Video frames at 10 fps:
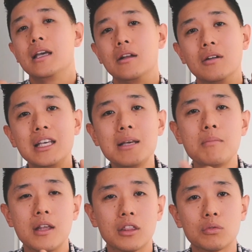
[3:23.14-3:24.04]
you know,
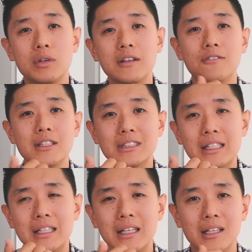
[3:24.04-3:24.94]
E-Myth
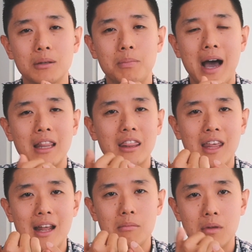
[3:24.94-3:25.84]
Revisited by
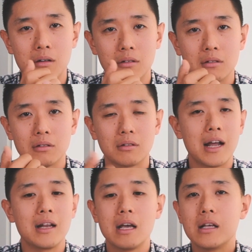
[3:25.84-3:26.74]
Than Merrill,
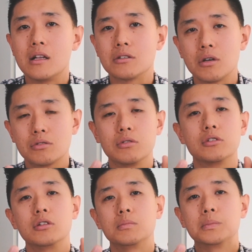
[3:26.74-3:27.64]
right? There's also a
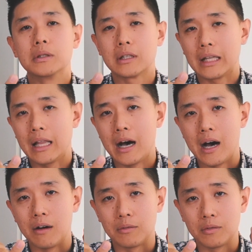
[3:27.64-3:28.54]
good book,
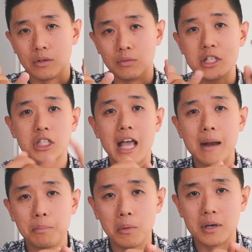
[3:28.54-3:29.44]
Rich
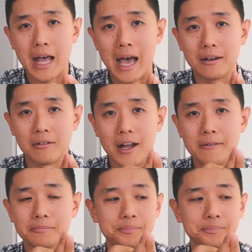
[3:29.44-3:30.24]
Dad Poor Dad, right?